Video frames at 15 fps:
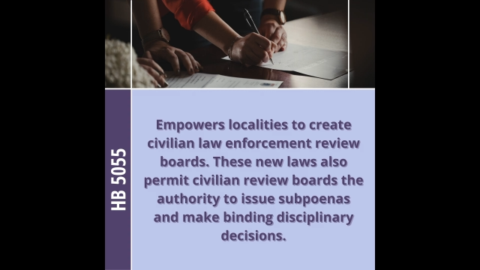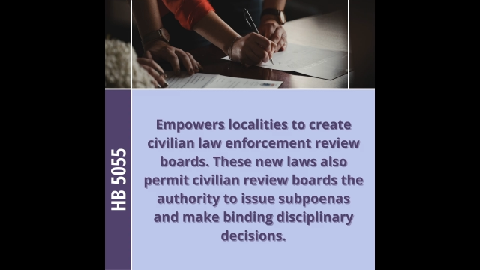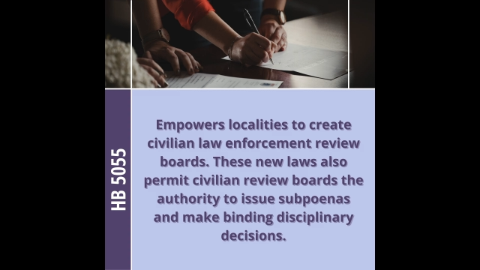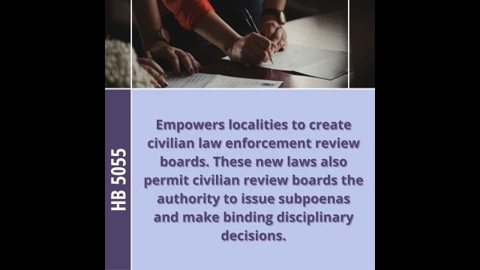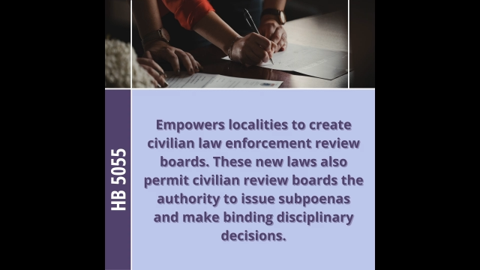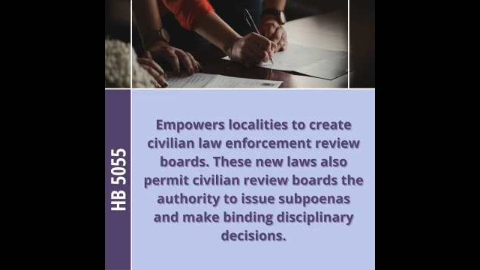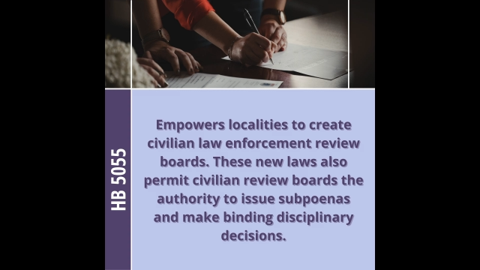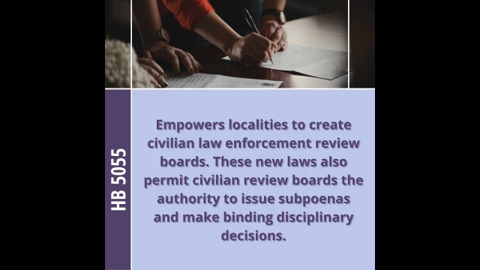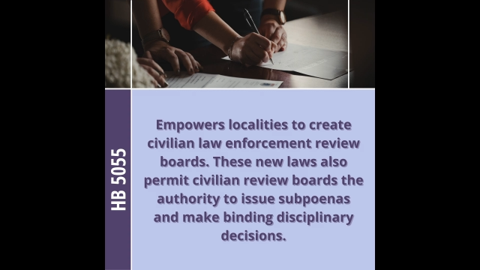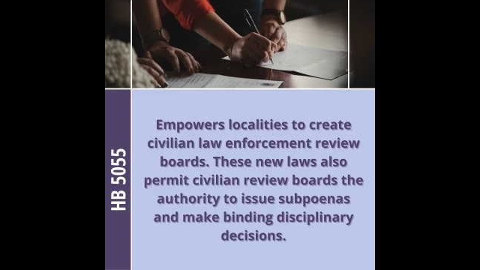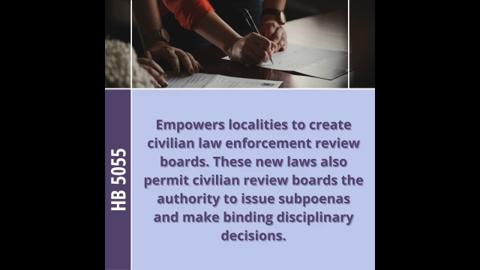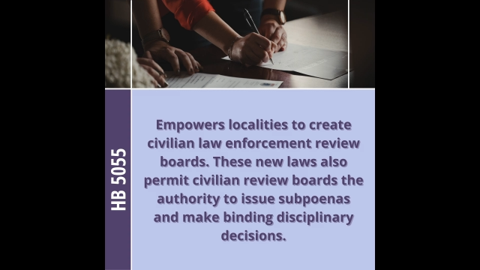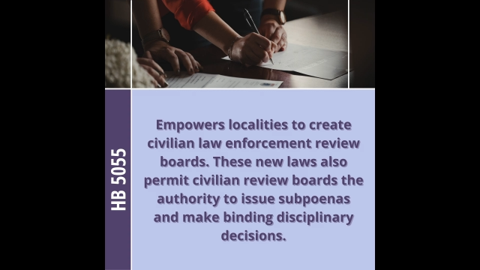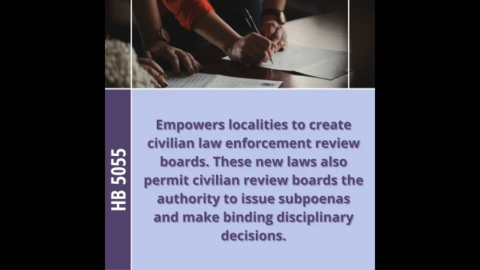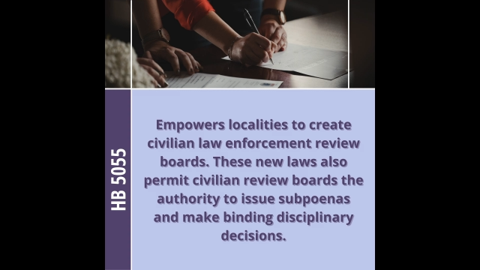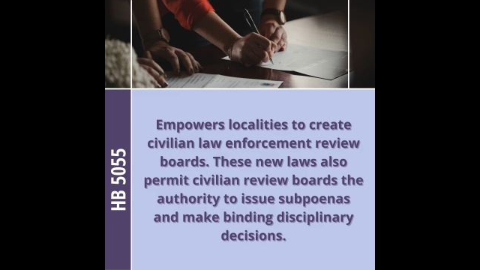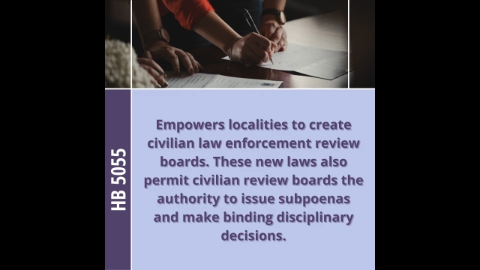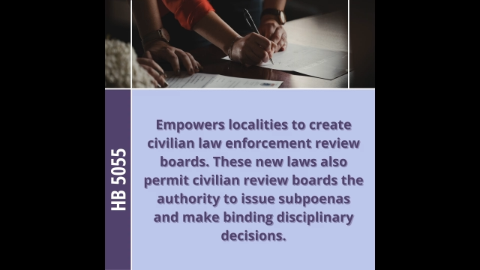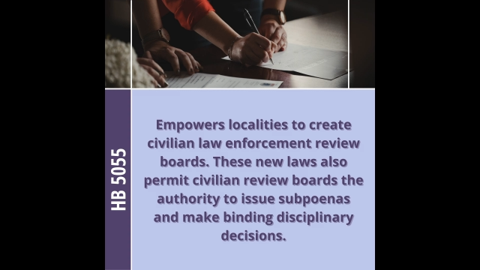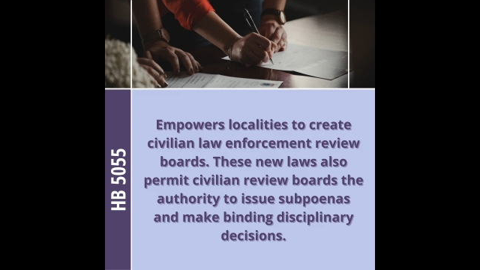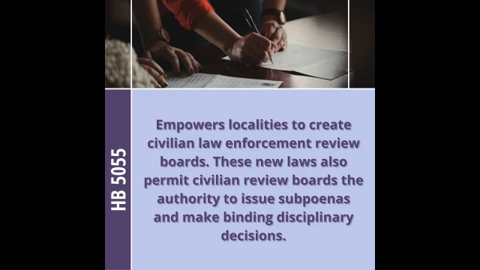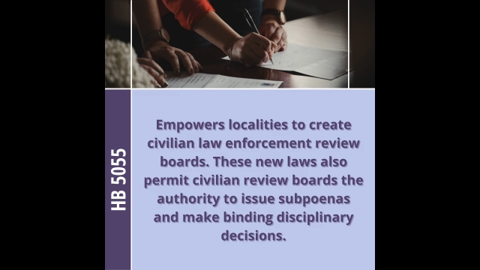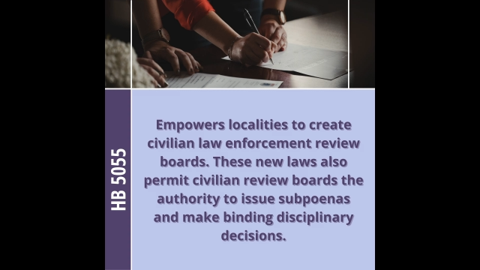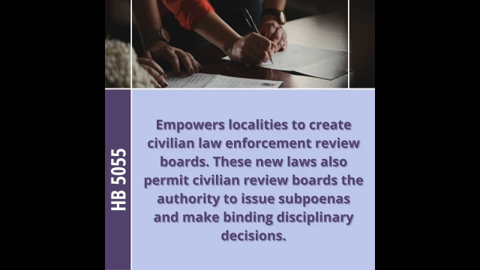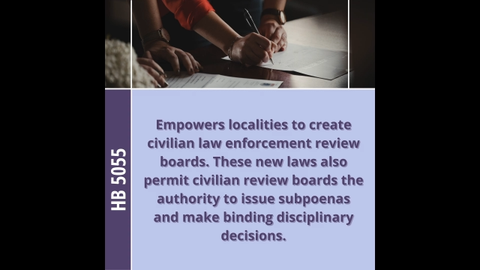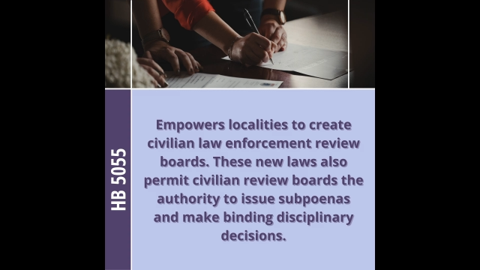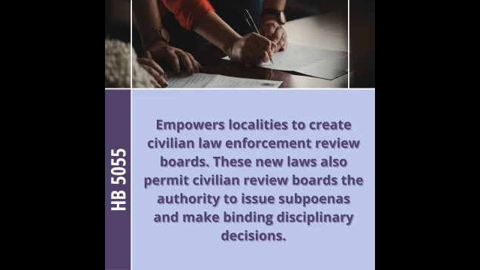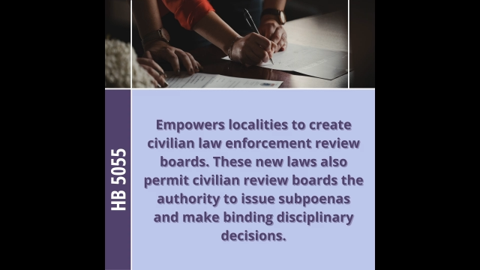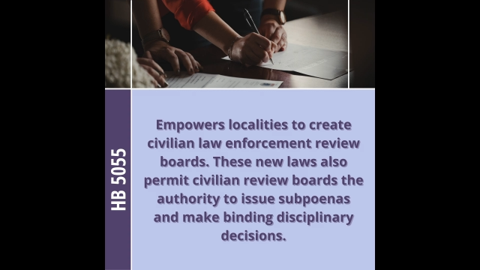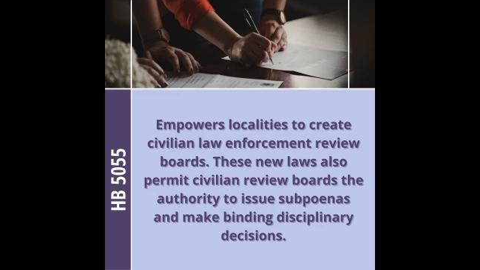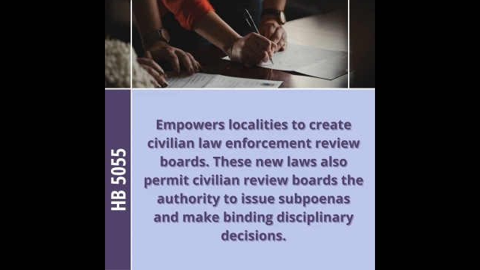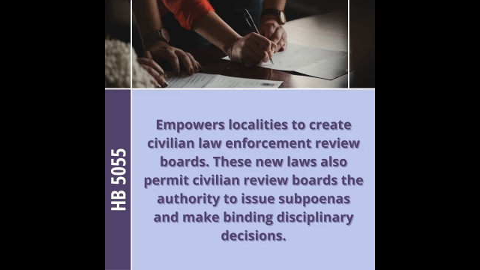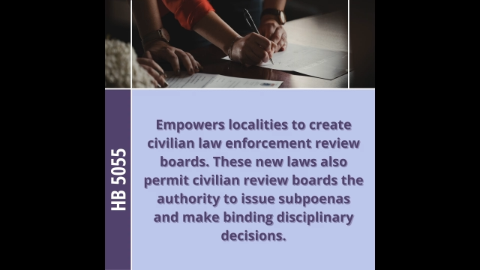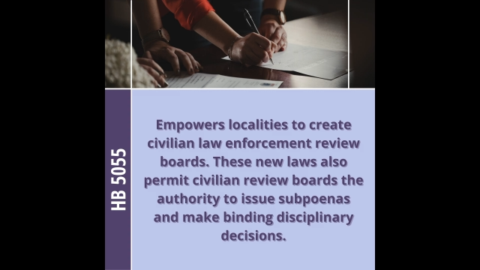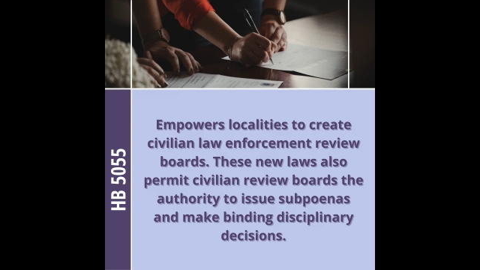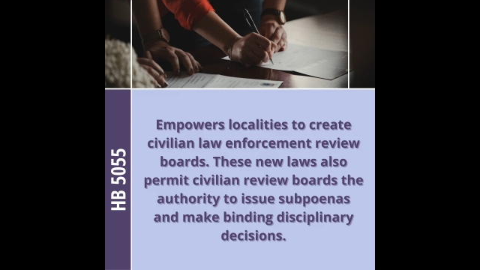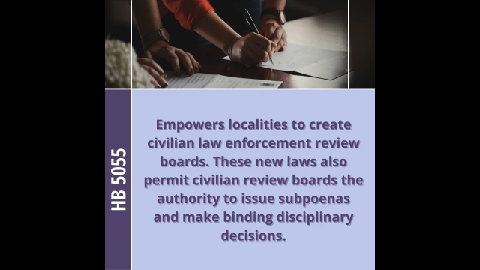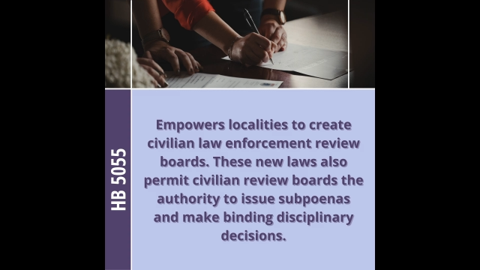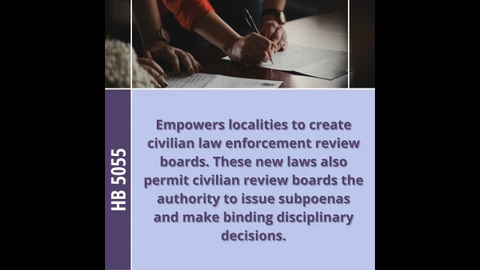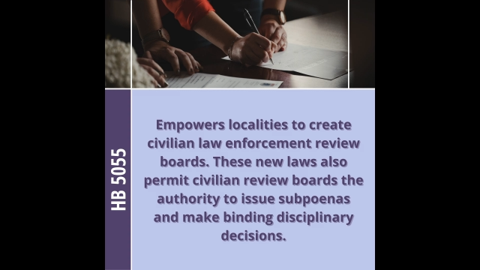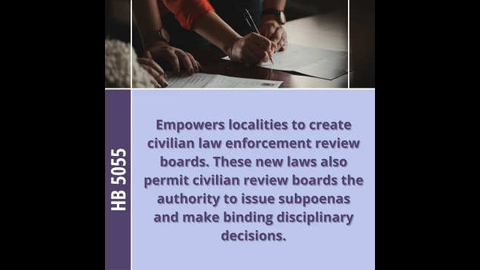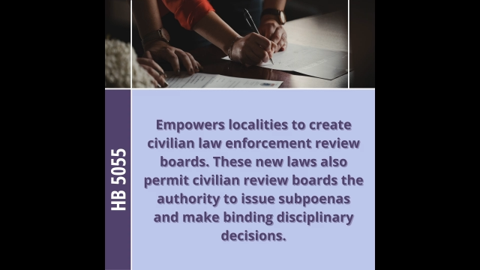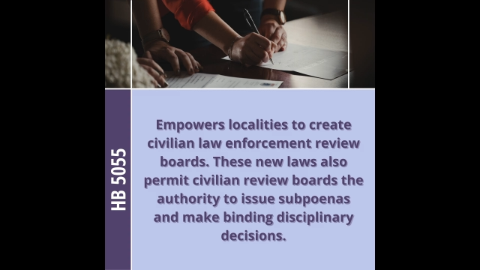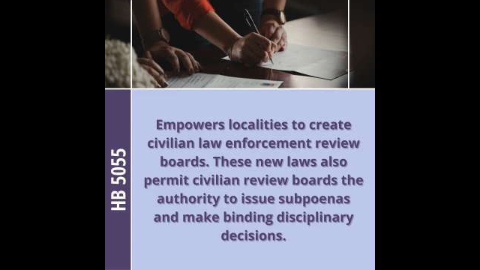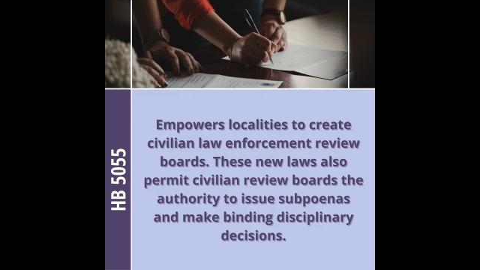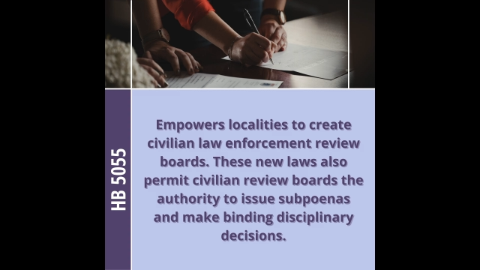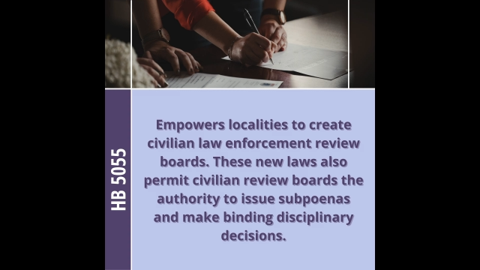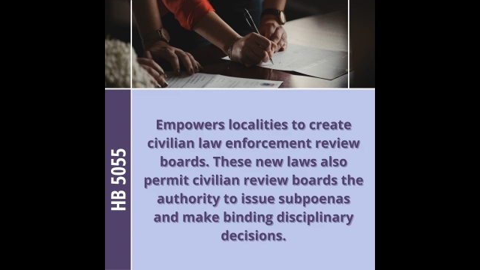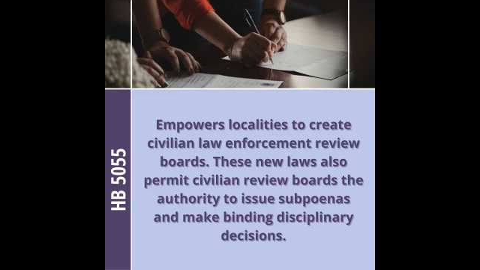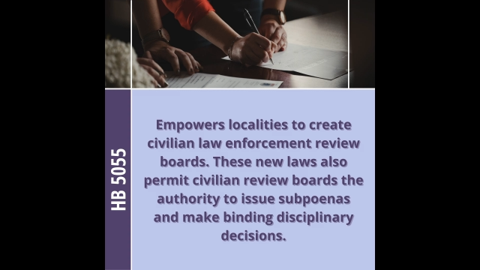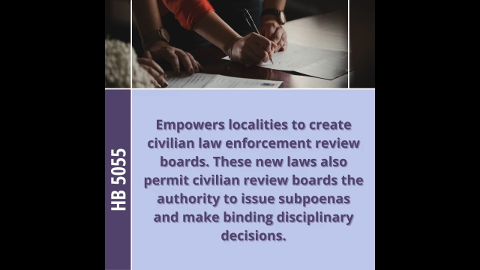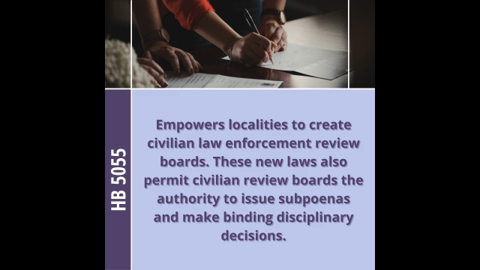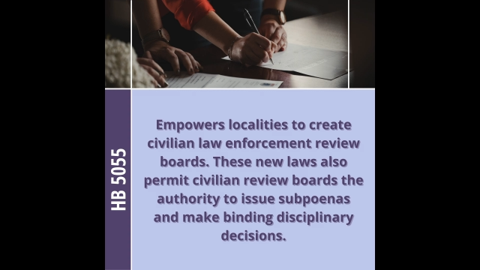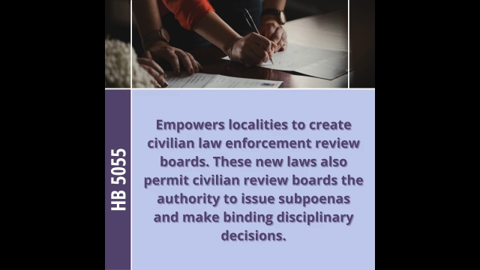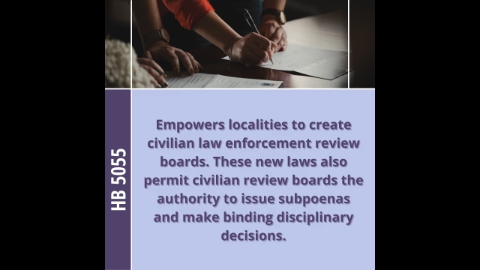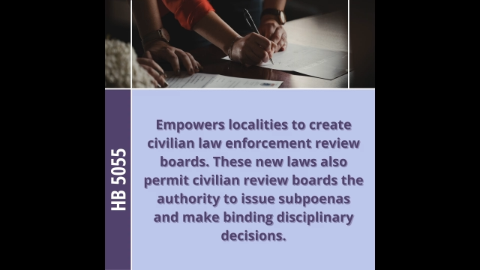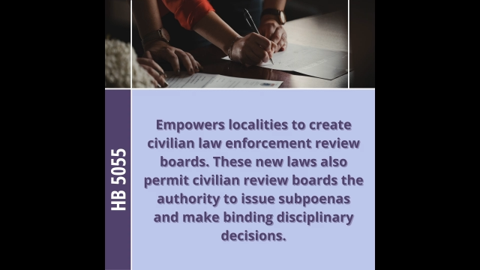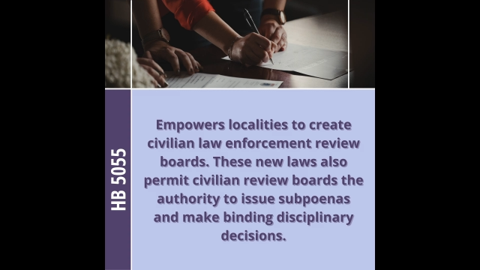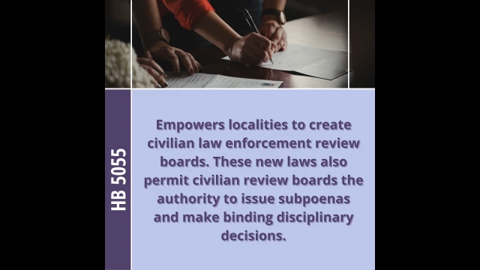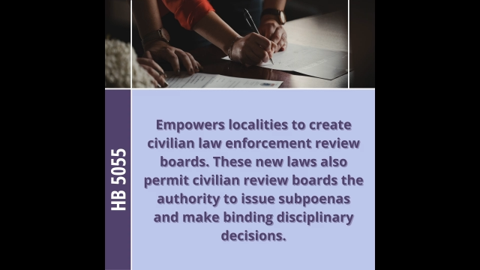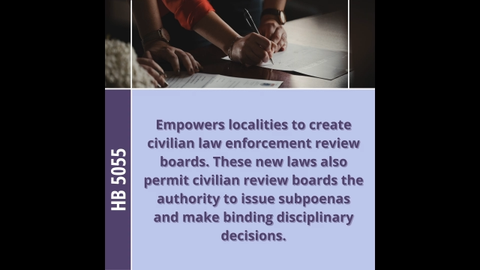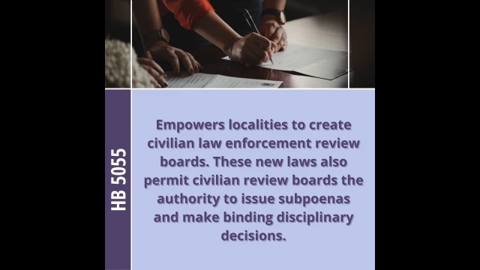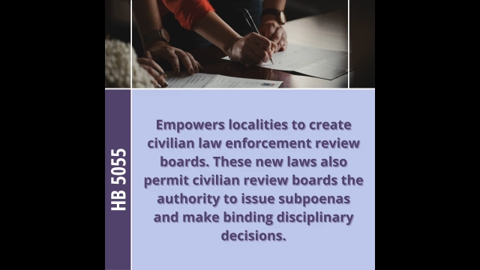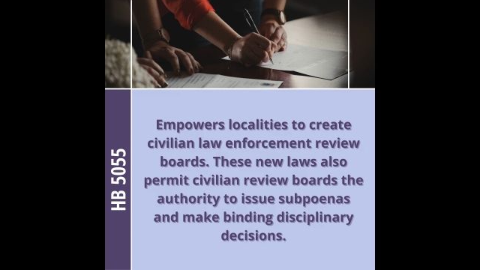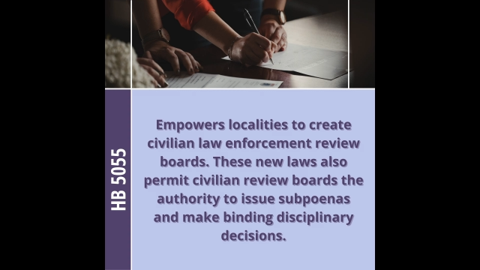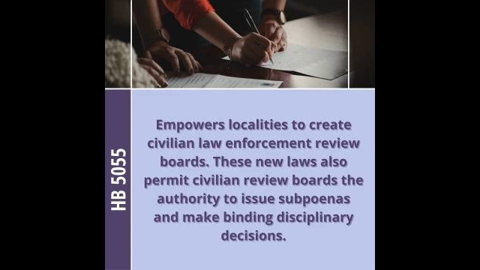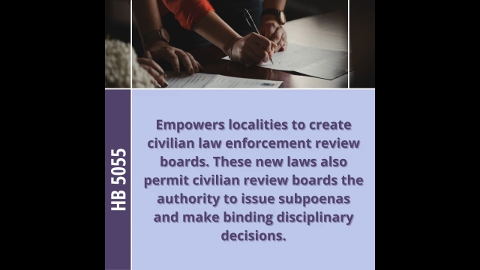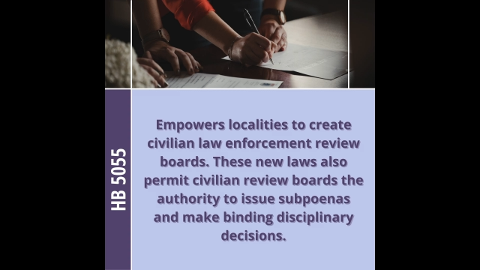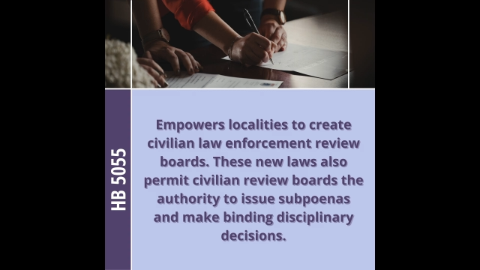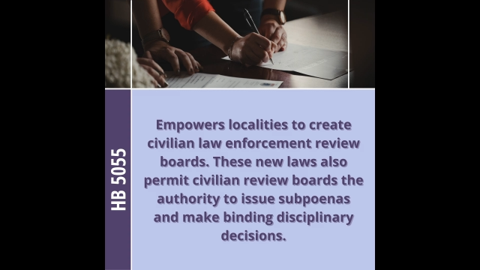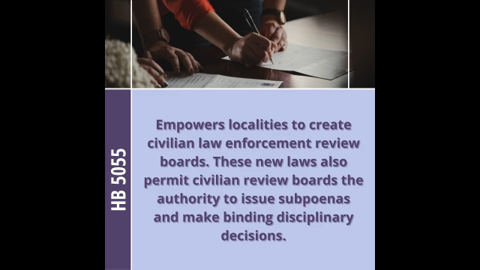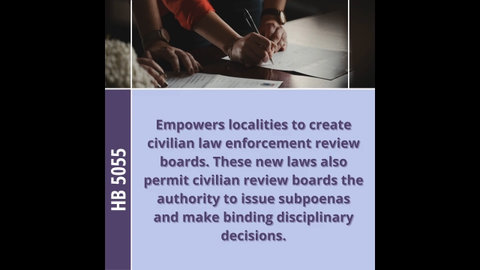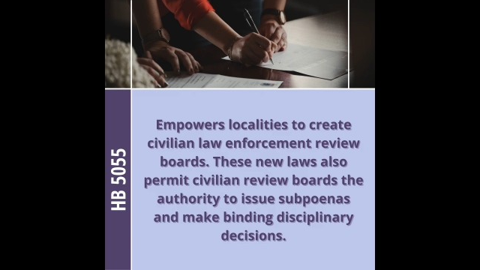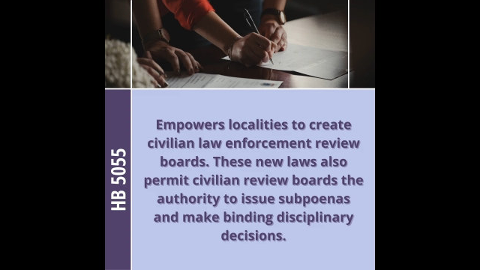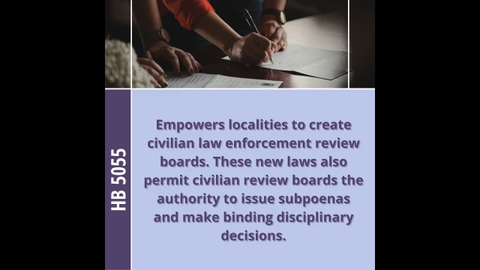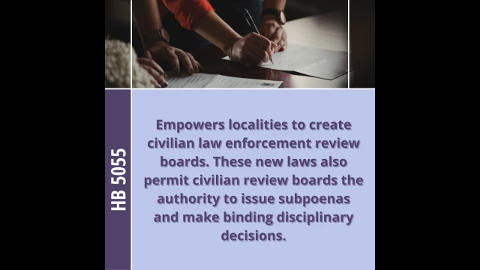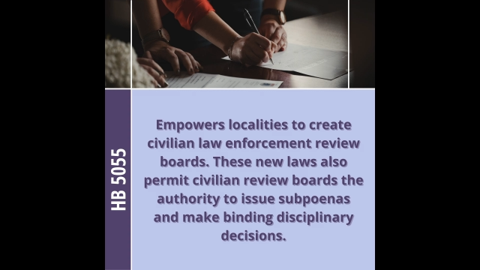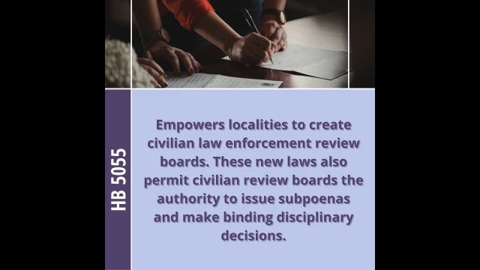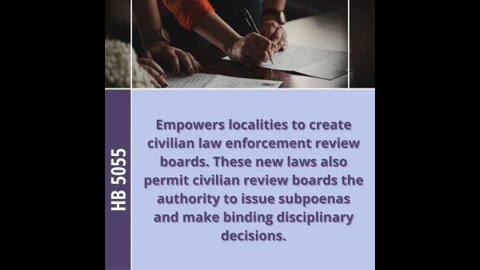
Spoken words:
No face is visible, so there are no lips to read.